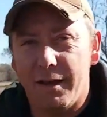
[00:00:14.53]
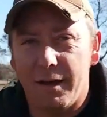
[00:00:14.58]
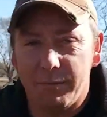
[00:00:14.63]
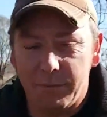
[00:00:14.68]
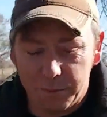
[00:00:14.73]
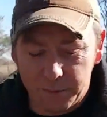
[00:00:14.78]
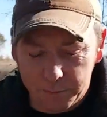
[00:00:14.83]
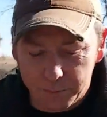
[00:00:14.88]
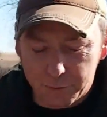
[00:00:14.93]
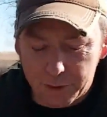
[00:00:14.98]
We've
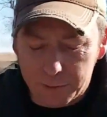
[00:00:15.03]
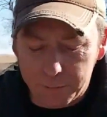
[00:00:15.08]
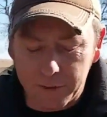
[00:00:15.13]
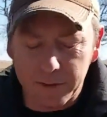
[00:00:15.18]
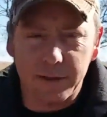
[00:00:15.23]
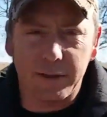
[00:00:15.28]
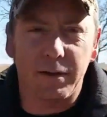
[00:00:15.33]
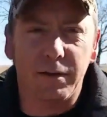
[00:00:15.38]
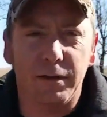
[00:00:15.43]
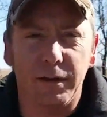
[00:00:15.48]
been pretty
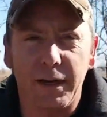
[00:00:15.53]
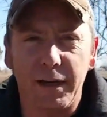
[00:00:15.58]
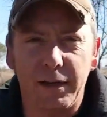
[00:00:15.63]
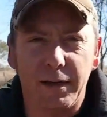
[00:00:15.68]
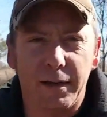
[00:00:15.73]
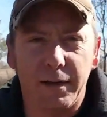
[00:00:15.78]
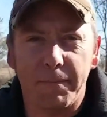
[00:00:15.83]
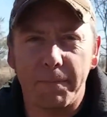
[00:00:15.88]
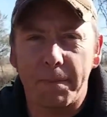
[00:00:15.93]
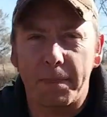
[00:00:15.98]
busy here
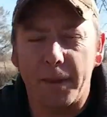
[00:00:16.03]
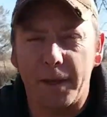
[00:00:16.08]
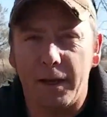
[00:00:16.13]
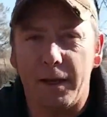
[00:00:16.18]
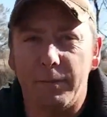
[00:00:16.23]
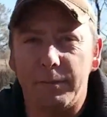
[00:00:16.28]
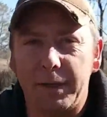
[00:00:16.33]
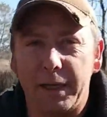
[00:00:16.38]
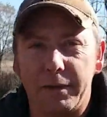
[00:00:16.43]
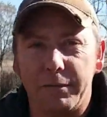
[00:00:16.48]
lately,
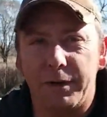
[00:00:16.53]
getting